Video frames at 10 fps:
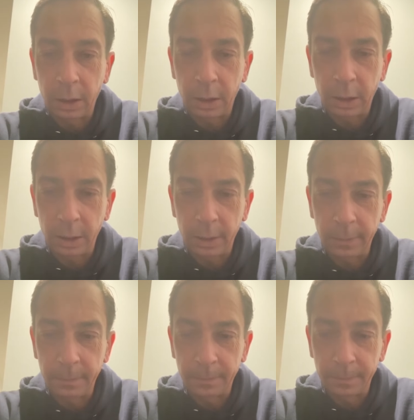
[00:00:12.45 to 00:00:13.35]

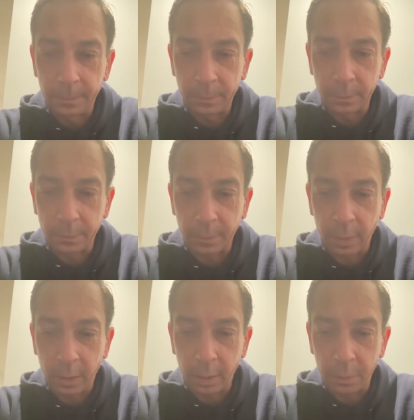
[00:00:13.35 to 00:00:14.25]
um,
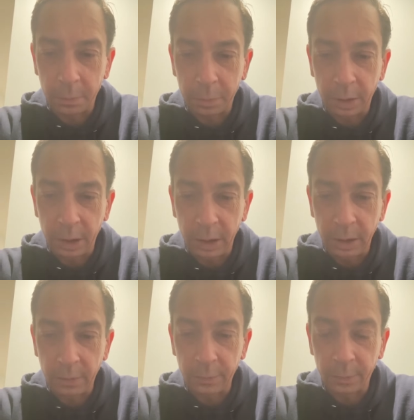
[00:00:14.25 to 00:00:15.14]
plenty
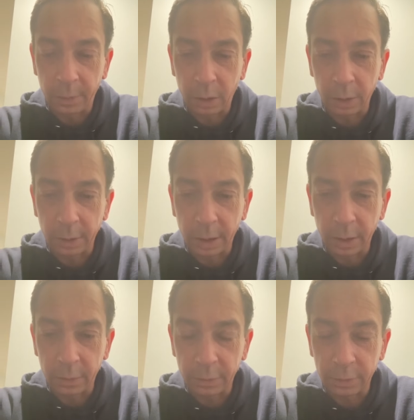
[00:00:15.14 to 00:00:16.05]
of them are
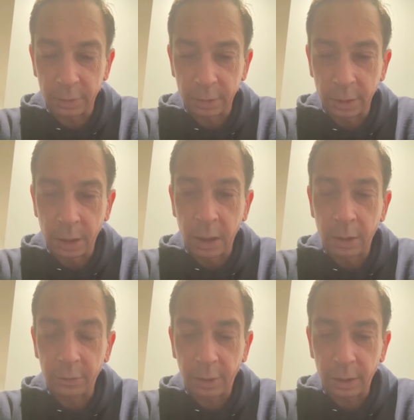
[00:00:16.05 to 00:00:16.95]
cash,
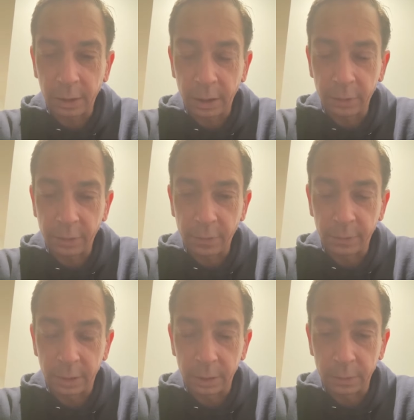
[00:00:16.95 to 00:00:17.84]
slightly cash heavy.